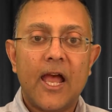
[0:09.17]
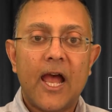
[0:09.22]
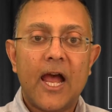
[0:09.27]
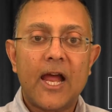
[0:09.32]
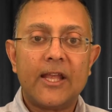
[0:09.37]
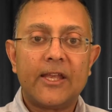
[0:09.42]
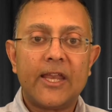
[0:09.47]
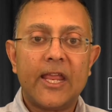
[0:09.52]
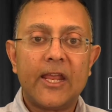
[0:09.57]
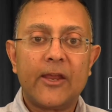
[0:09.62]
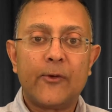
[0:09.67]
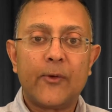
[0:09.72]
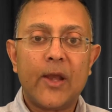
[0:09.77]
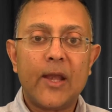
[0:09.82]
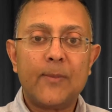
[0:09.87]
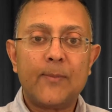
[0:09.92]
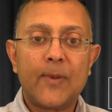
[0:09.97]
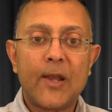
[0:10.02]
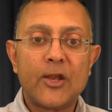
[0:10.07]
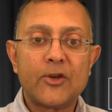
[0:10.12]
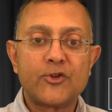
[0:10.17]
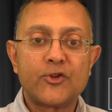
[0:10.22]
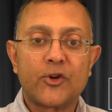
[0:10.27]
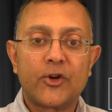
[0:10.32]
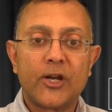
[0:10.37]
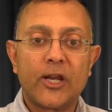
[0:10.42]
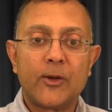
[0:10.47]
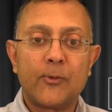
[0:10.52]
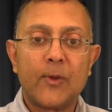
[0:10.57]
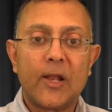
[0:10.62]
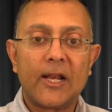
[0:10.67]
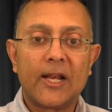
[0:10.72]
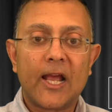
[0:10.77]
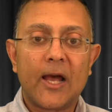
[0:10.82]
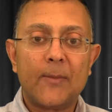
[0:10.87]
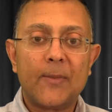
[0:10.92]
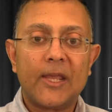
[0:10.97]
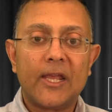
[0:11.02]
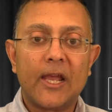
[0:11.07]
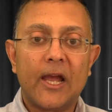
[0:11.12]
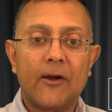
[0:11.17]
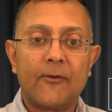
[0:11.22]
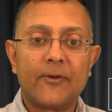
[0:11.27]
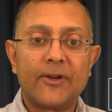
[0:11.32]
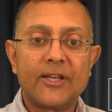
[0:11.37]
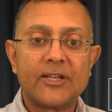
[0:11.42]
I take great pleasure in welcoming our